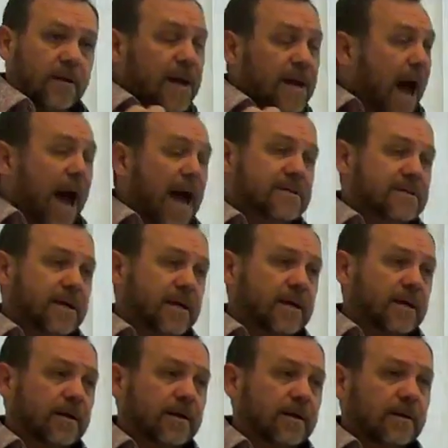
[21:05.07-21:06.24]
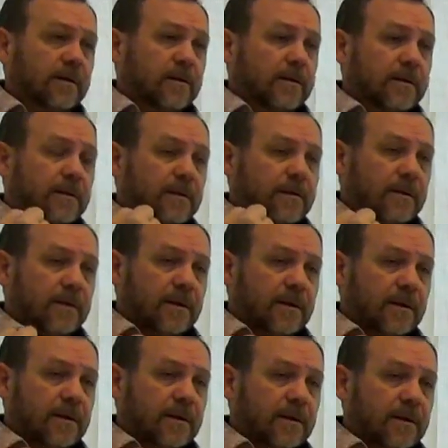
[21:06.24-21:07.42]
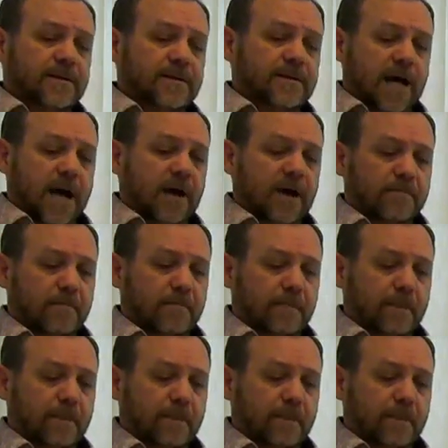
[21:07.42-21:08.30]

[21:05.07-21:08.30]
that Isaac is about to die.